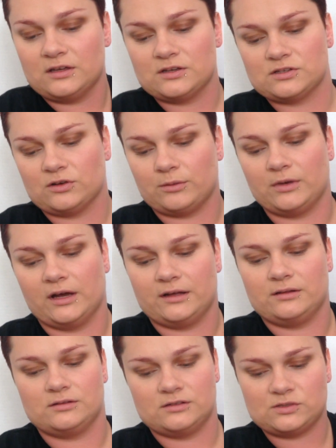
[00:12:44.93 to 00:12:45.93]
so I'm not
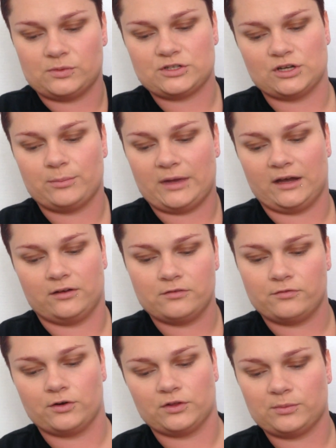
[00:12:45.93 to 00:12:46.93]
switching back and
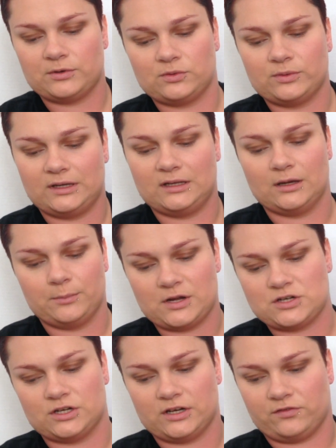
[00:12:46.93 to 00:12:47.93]
forth between a
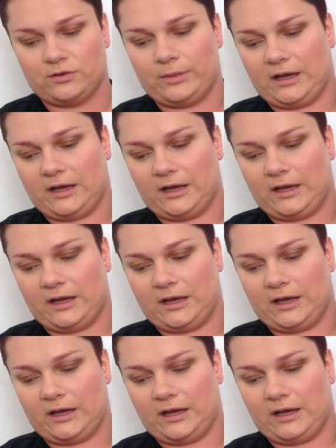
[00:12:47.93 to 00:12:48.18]
bunch of different